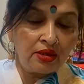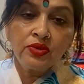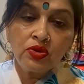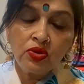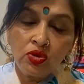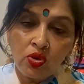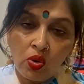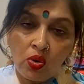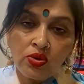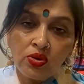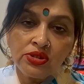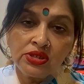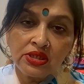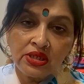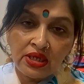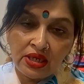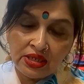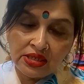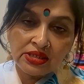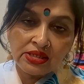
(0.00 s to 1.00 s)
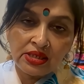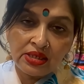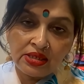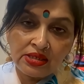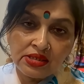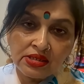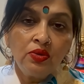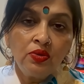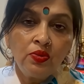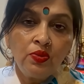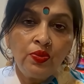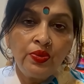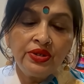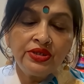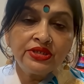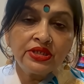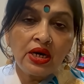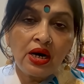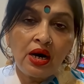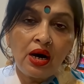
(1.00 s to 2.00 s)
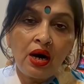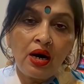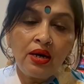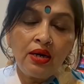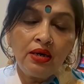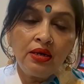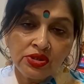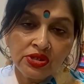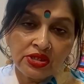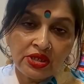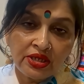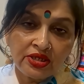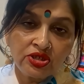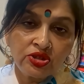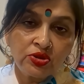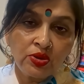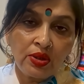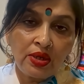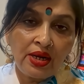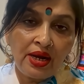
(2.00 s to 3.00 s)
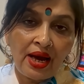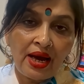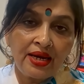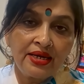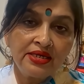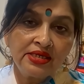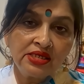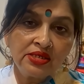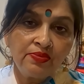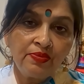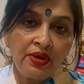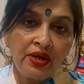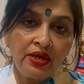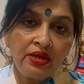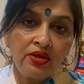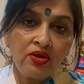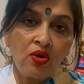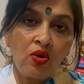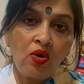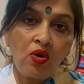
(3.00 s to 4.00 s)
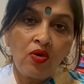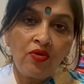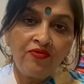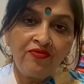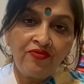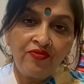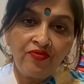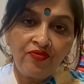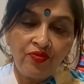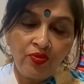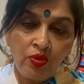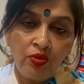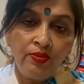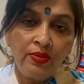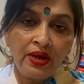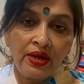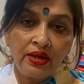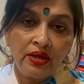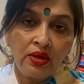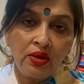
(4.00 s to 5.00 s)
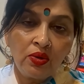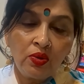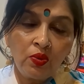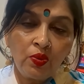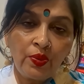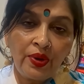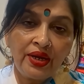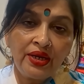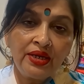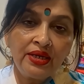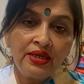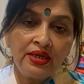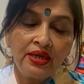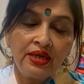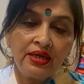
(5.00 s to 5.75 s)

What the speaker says: those cases which are sexual harassment of women when